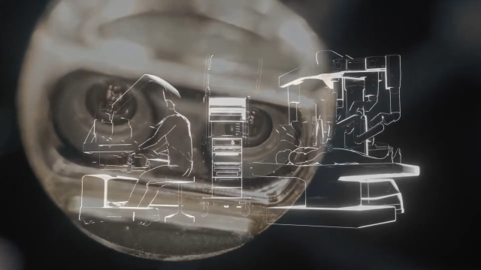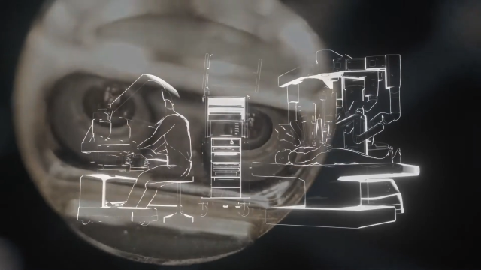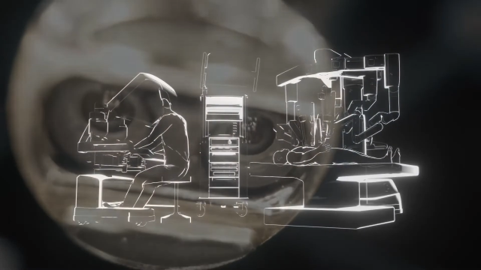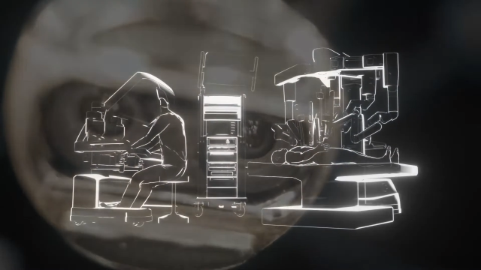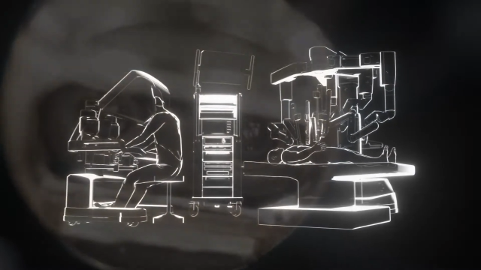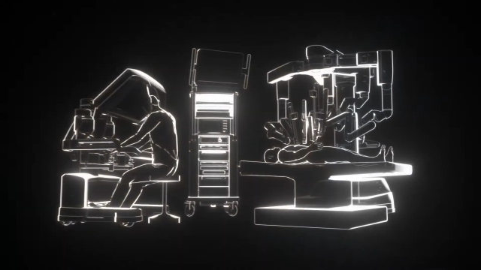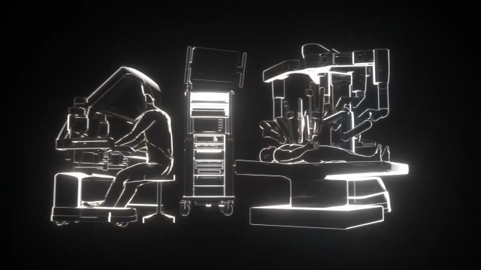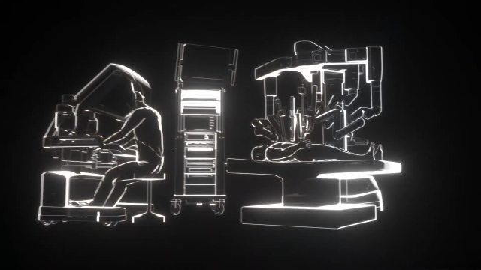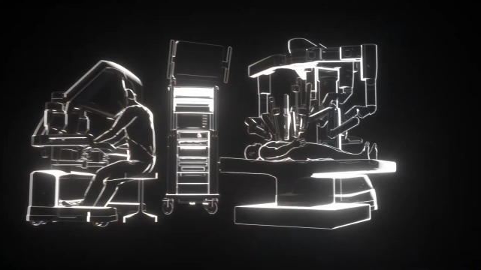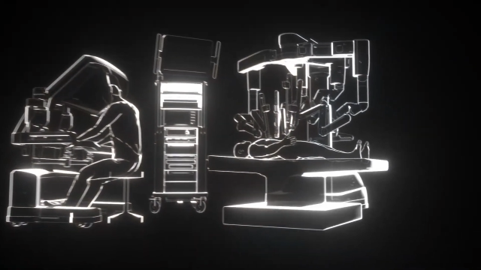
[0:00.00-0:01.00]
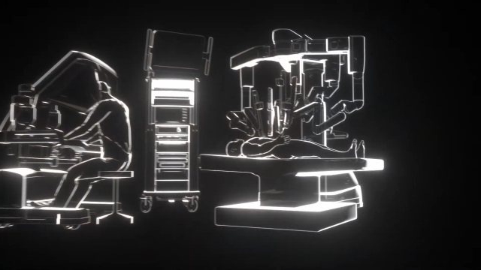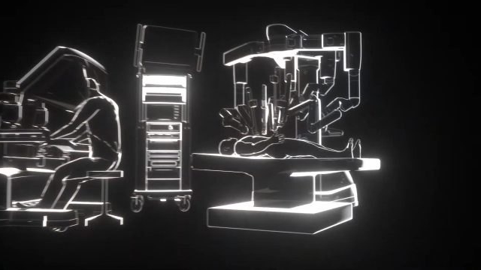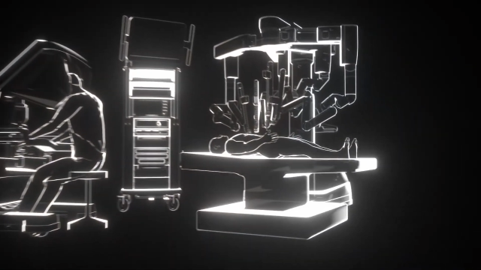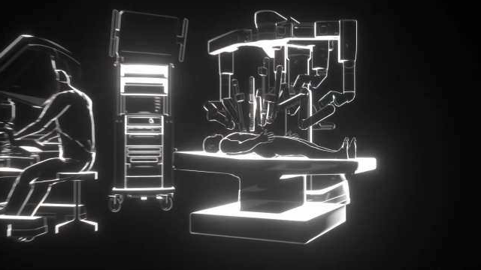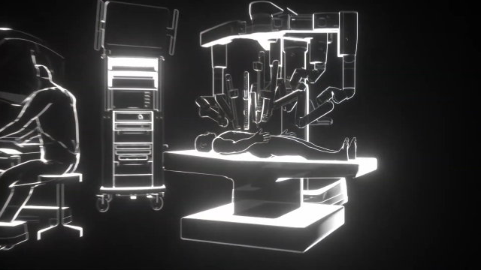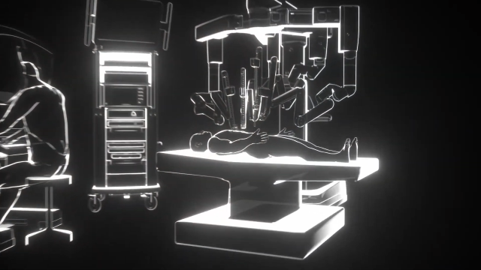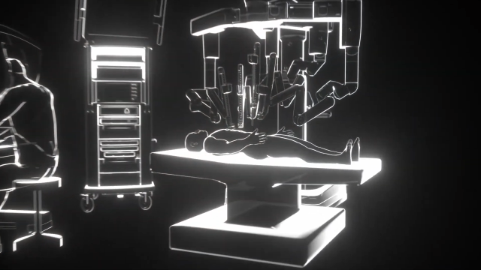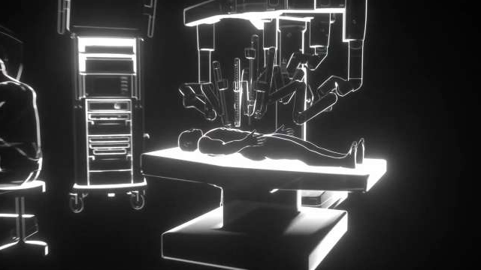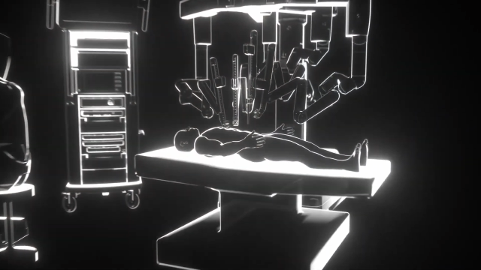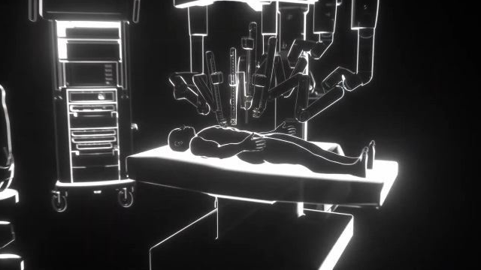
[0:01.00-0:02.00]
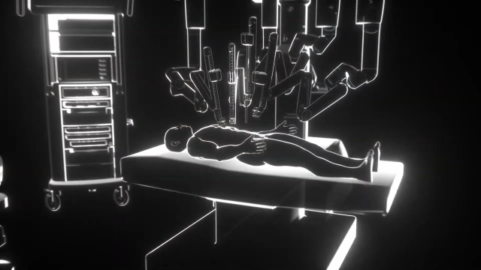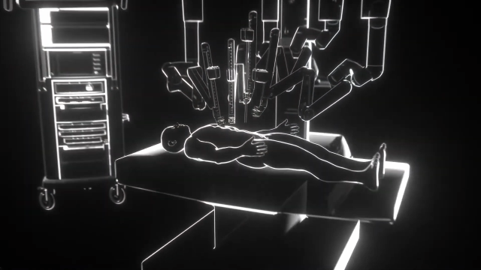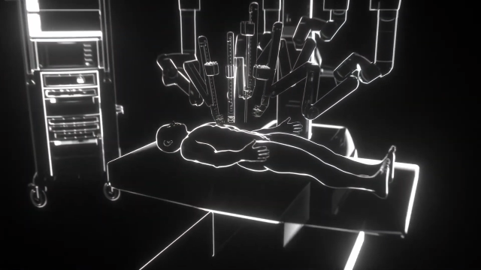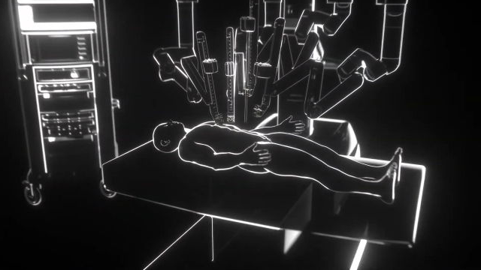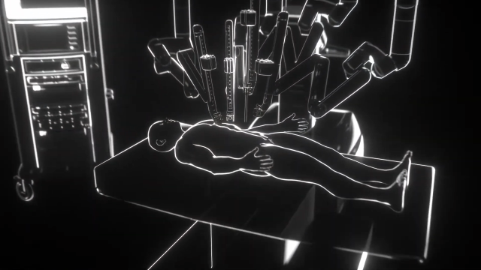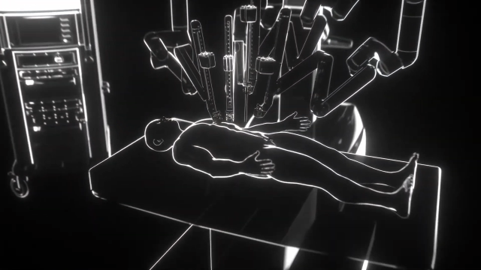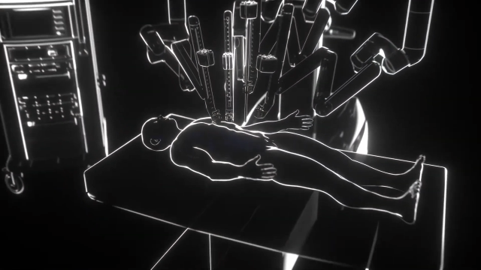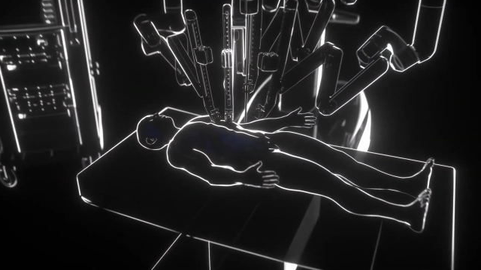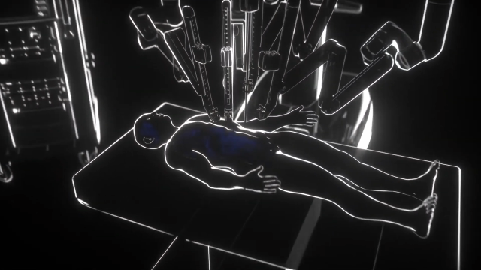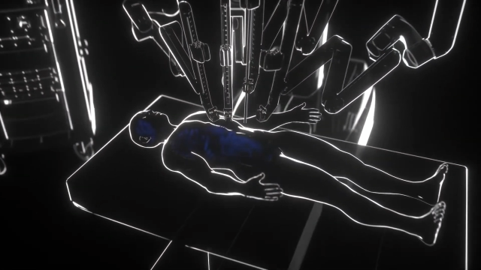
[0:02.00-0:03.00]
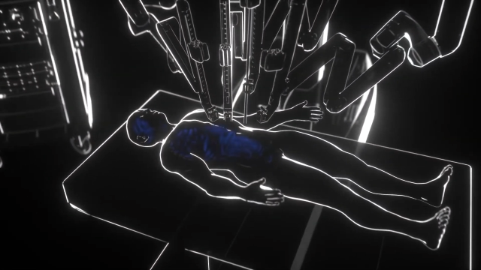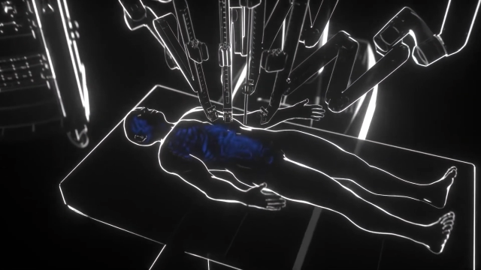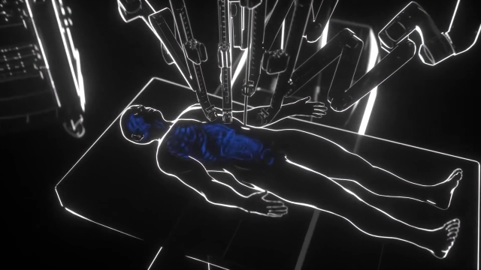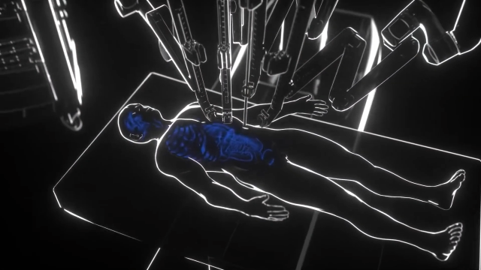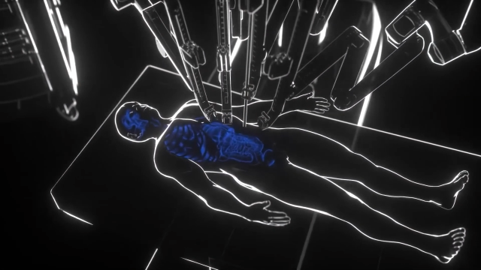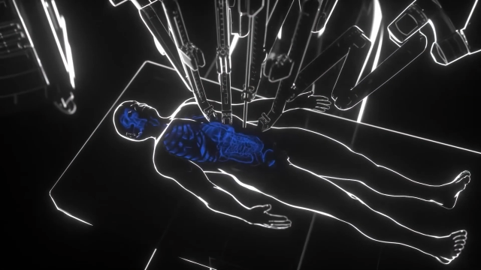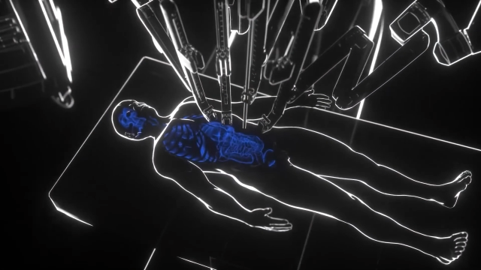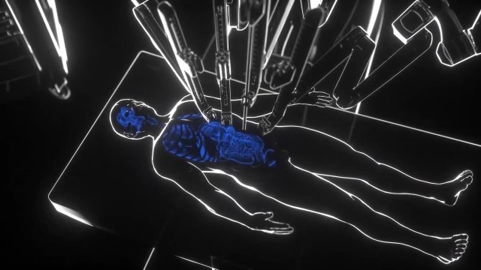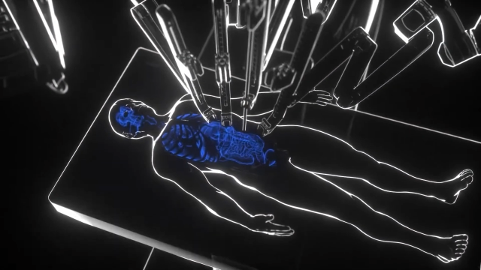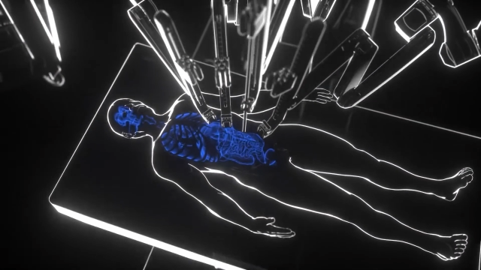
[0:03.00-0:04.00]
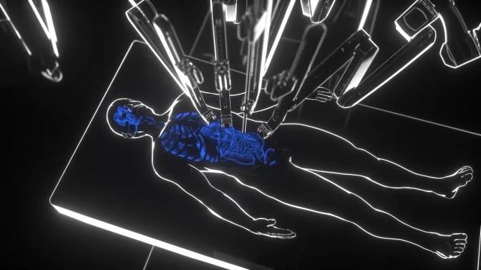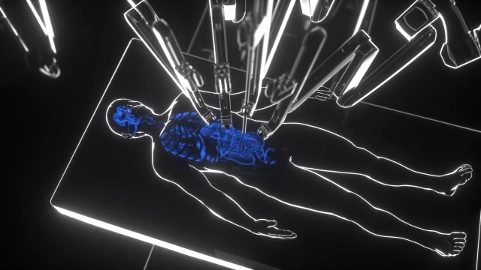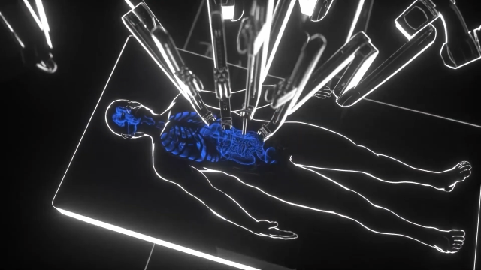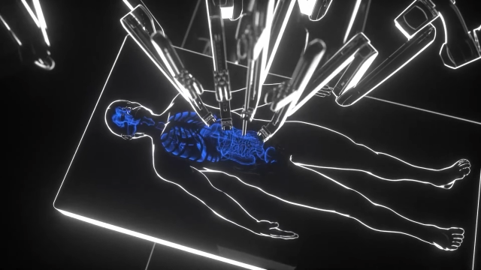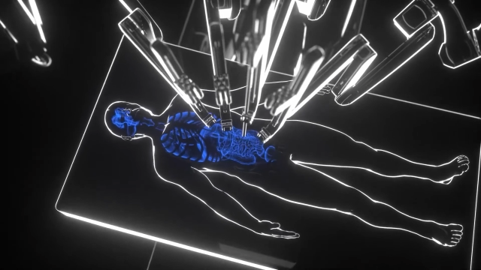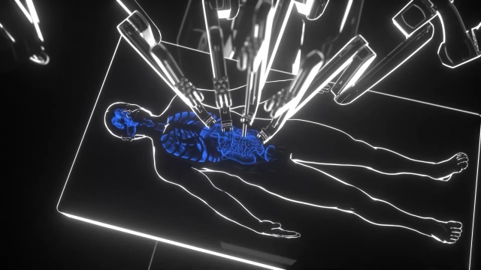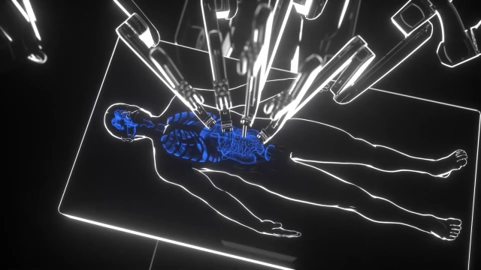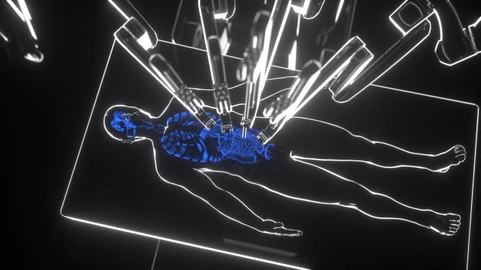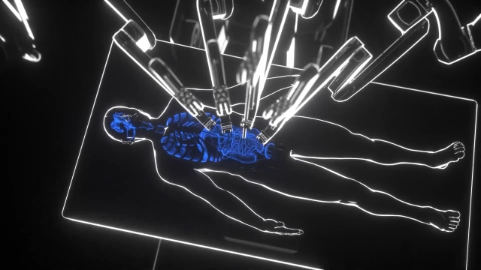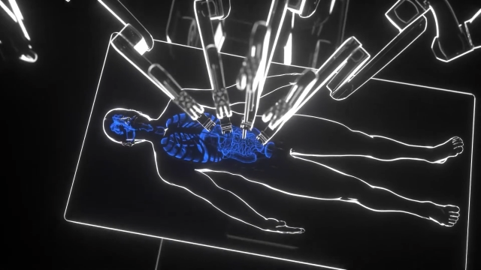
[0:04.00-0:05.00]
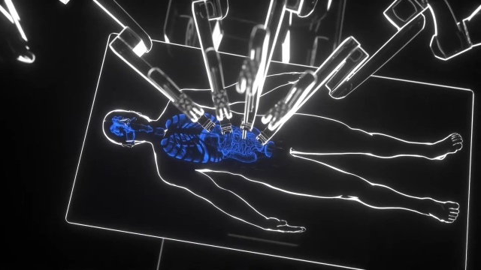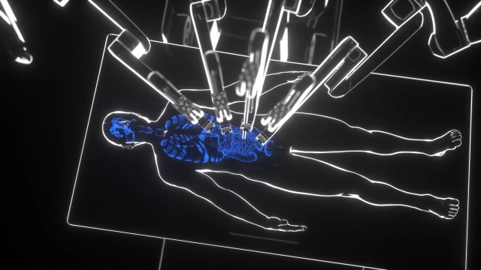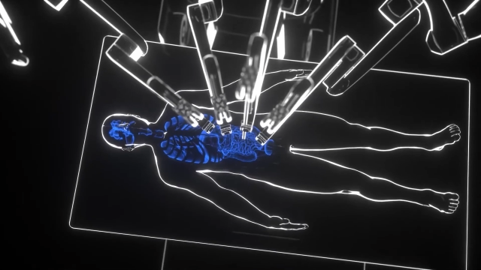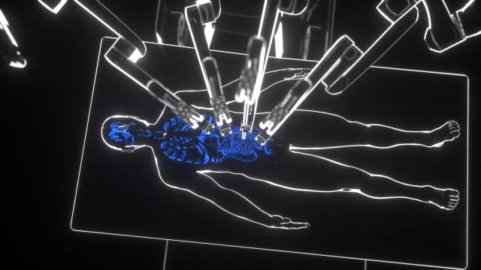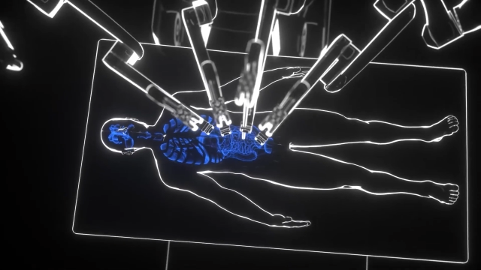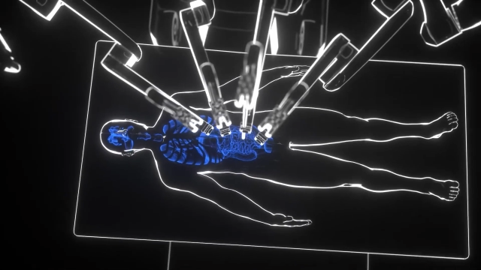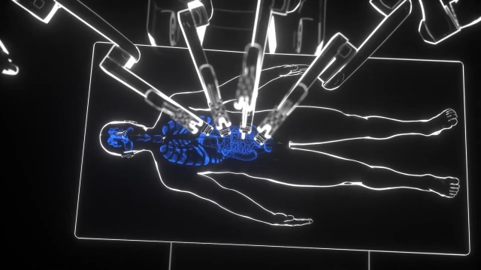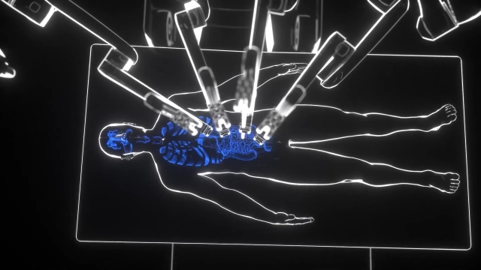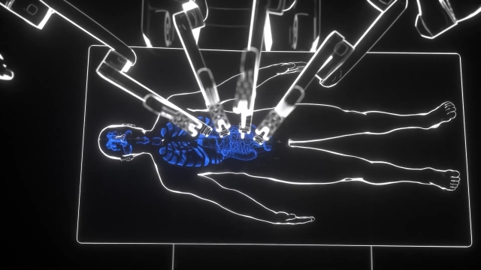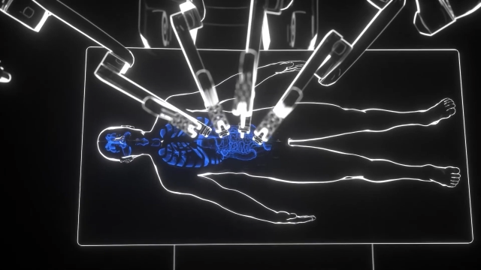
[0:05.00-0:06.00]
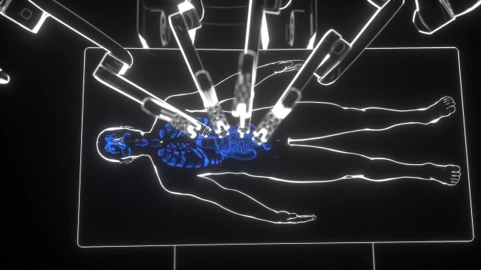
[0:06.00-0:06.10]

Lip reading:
No face is visible, so there are no lips to read.